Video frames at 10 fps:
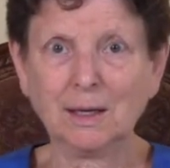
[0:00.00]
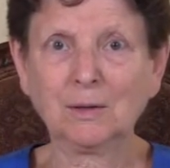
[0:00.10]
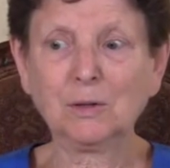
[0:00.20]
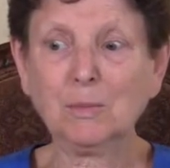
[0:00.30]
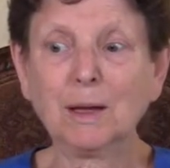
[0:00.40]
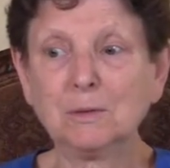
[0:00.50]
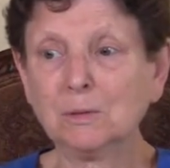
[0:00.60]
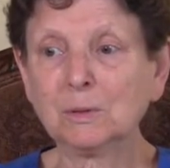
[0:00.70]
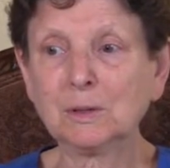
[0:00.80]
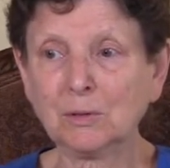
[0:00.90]
you might
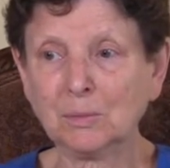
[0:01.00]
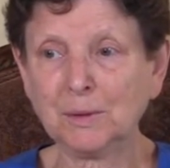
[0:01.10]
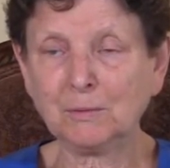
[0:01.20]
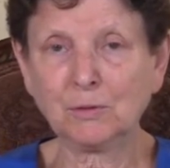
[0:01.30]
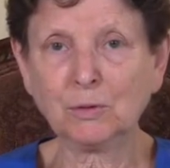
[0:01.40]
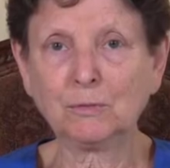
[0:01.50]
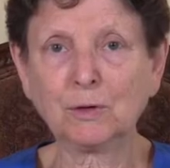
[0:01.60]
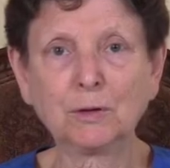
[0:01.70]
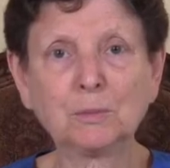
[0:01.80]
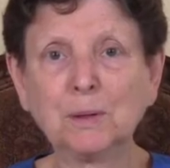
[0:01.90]
do a little bit of good
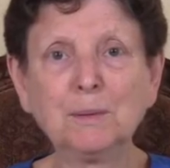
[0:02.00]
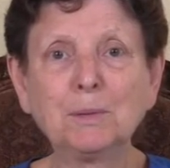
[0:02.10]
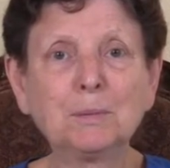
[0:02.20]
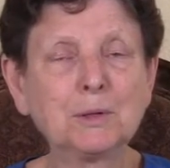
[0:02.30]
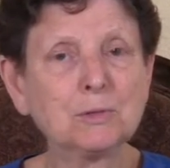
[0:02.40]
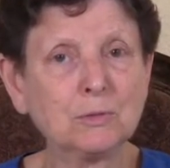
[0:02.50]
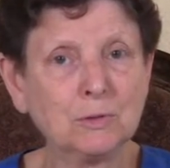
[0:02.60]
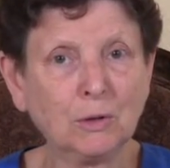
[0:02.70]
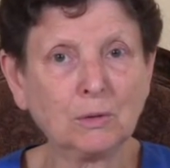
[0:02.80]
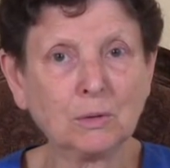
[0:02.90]
for other people, but you
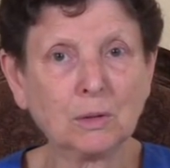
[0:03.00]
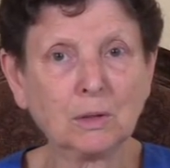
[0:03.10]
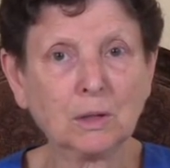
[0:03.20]
don't